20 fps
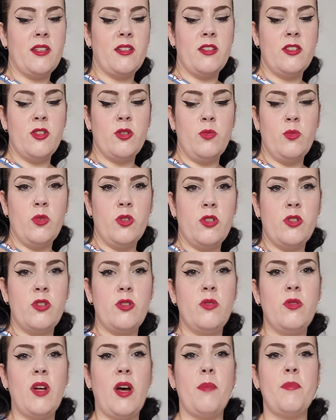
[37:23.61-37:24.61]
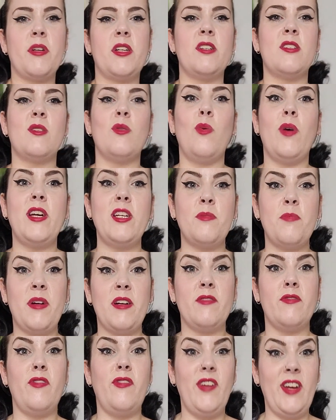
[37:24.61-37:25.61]
I don't want to do that because the waistband
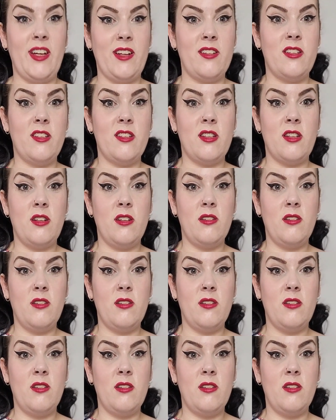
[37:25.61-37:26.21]
fits.